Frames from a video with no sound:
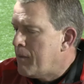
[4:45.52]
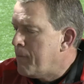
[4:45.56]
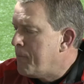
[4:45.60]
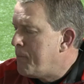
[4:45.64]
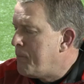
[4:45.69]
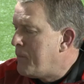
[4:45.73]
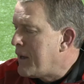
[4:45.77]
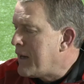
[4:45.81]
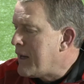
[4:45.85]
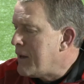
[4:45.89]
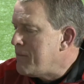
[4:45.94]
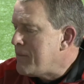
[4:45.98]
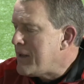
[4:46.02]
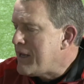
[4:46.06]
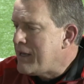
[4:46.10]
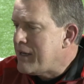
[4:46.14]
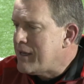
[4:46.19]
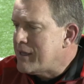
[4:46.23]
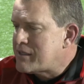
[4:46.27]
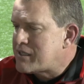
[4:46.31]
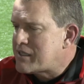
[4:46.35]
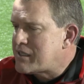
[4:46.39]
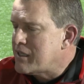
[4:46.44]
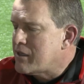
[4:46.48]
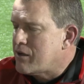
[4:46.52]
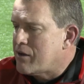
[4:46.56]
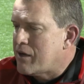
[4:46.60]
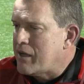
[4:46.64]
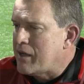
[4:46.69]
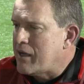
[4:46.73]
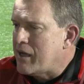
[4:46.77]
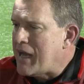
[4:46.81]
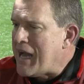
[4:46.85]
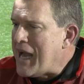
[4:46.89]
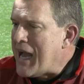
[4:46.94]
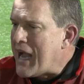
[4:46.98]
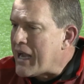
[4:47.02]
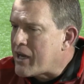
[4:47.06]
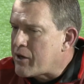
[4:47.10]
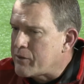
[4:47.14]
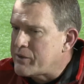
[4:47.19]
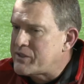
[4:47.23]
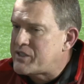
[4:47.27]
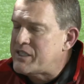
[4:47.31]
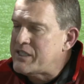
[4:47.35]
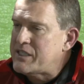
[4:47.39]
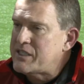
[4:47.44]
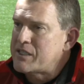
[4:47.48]
but I mean, it's still a,
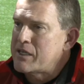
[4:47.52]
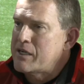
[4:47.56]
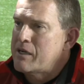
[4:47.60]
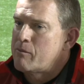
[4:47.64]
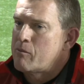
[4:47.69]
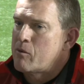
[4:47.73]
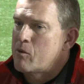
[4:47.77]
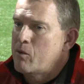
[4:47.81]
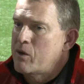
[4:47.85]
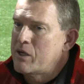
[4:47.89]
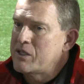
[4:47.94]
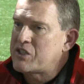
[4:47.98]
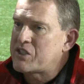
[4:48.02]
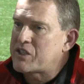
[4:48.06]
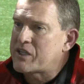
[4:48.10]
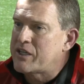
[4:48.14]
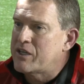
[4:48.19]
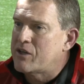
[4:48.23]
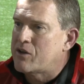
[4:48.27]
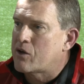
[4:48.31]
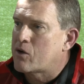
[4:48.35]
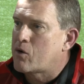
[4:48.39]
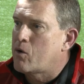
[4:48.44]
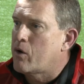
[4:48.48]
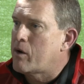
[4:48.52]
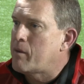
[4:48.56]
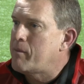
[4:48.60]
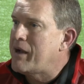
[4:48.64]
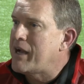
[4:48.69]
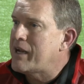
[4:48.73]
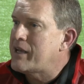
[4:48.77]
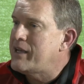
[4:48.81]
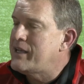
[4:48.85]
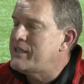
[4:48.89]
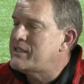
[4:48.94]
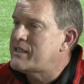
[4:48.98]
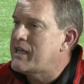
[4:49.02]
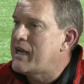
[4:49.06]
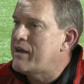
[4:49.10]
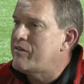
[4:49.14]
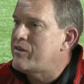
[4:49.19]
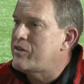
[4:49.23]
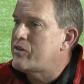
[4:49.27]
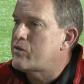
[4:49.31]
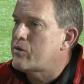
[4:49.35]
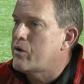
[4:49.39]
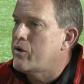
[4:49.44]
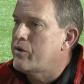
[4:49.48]
accuracy is the number one skill a quarterback needs to have
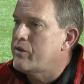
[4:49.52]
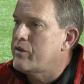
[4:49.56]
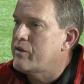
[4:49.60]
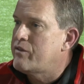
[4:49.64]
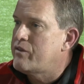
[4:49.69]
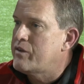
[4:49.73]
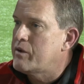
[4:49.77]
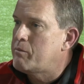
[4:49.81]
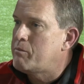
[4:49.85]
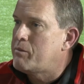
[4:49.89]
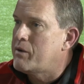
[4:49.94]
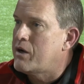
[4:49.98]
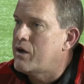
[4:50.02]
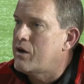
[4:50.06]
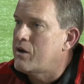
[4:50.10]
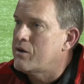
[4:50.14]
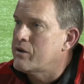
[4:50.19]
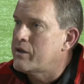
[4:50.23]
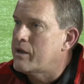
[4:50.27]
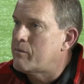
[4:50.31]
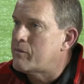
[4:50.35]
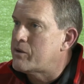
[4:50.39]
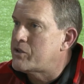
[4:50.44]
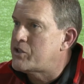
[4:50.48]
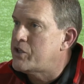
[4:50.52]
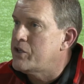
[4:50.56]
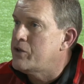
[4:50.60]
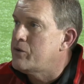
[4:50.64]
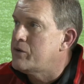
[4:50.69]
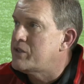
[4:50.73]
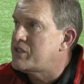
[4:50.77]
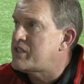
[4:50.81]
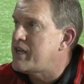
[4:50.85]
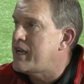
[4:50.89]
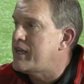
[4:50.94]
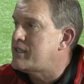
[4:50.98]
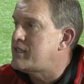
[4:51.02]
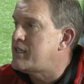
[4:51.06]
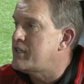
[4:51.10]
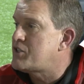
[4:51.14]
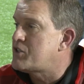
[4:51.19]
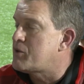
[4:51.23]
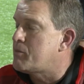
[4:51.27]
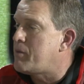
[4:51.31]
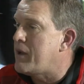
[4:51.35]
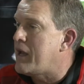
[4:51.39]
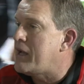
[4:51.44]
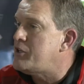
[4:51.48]
in throwing the football. Number two is
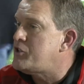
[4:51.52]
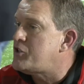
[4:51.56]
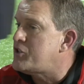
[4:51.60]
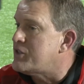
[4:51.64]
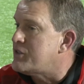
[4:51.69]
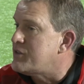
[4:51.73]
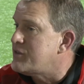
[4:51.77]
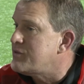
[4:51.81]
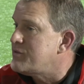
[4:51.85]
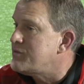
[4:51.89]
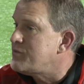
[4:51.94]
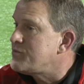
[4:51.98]
anticipation.